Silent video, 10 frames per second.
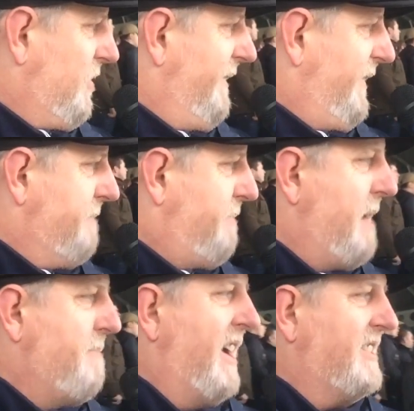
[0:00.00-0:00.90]
in flip by
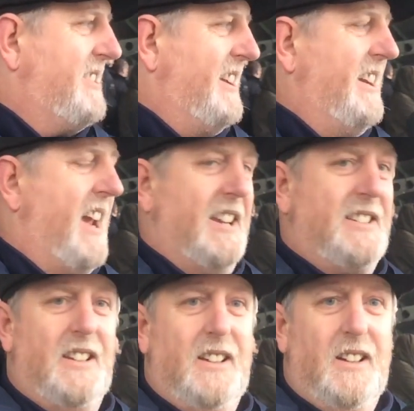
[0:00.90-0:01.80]
Martinez.
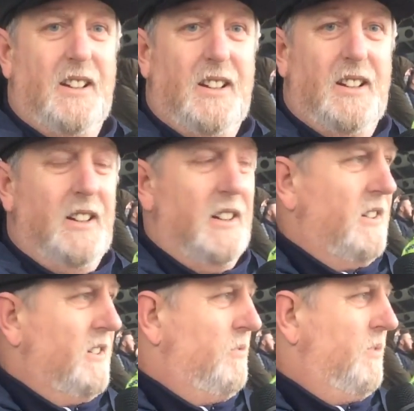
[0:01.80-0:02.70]

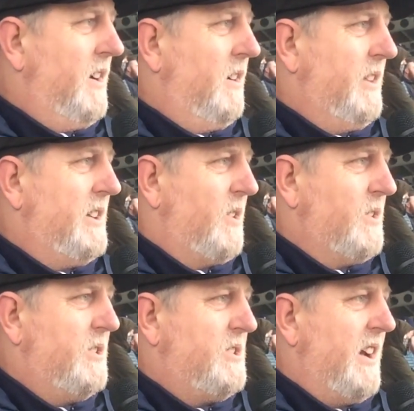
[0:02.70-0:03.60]
Well, these
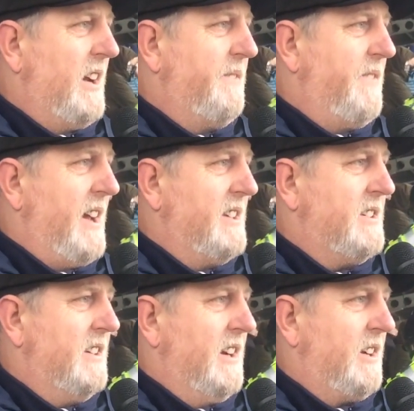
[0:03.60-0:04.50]
Oxford United fans
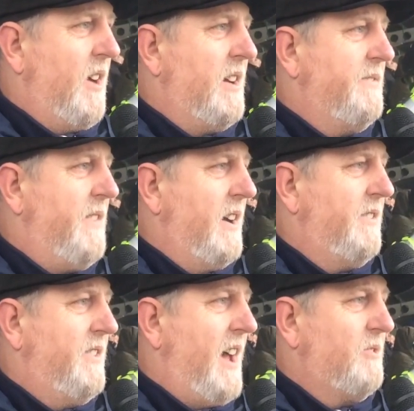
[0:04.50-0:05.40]
in a crowd of
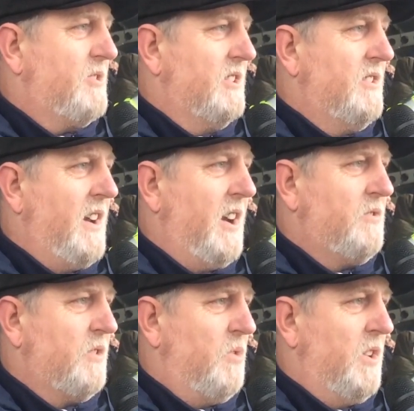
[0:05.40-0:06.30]

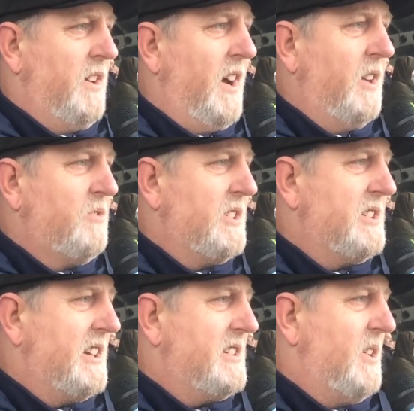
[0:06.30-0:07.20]
5,901.
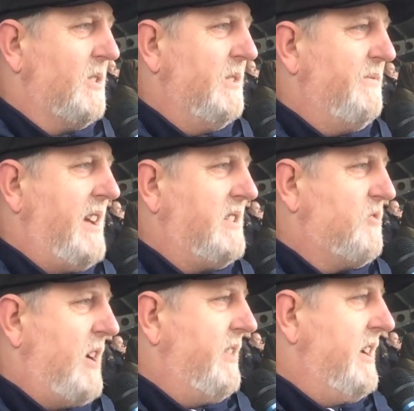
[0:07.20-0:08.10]
960 Oxford fans have
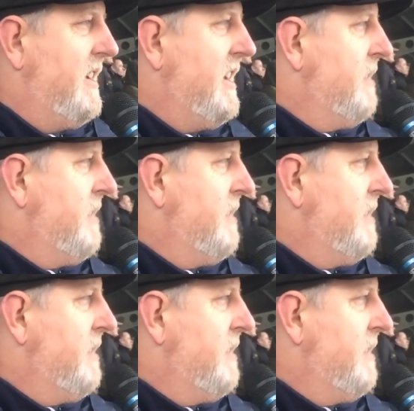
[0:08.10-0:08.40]
travelled here.